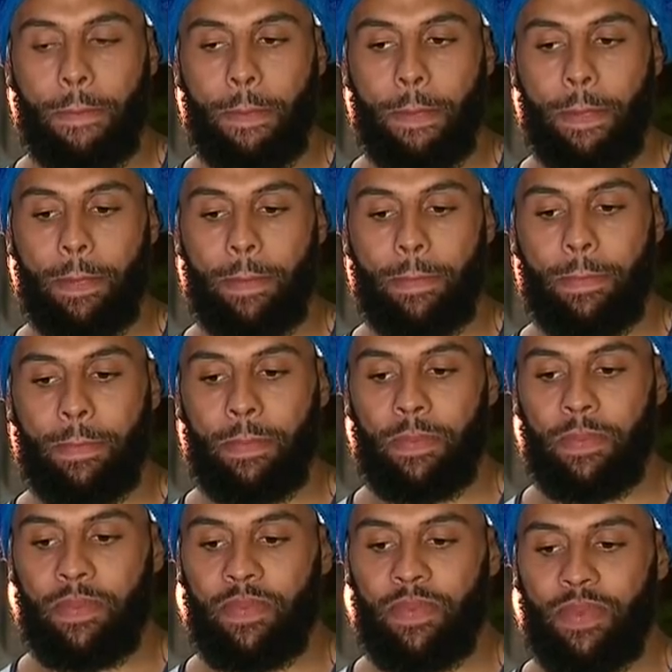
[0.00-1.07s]

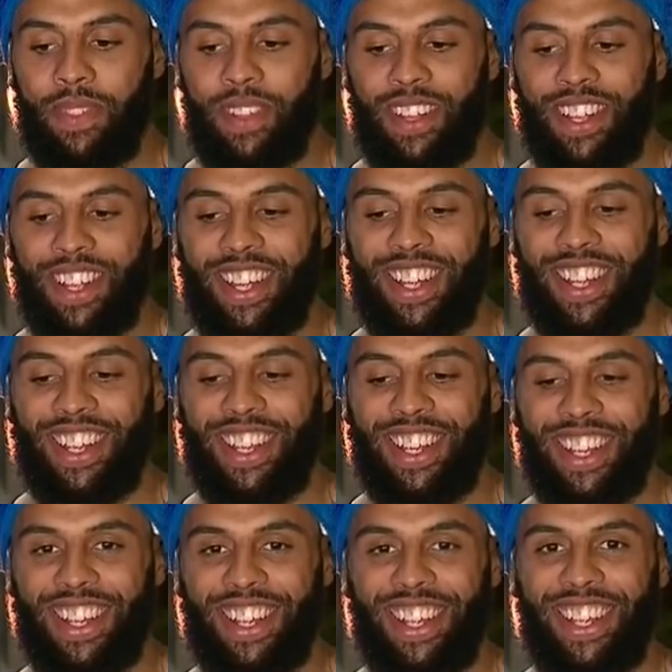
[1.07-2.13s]

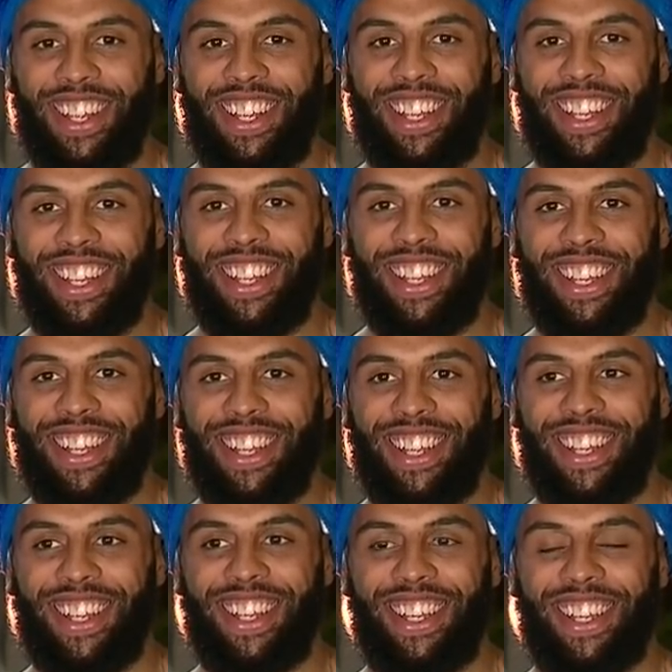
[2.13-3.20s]

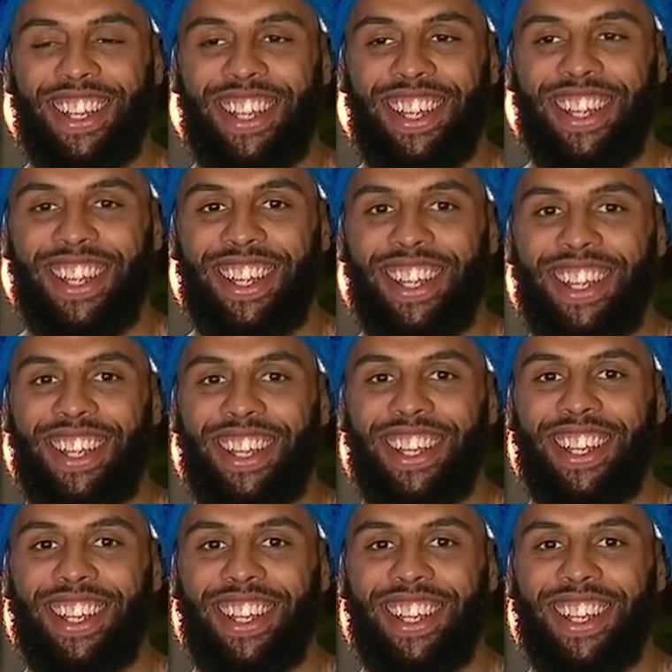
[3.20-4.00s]
(silent)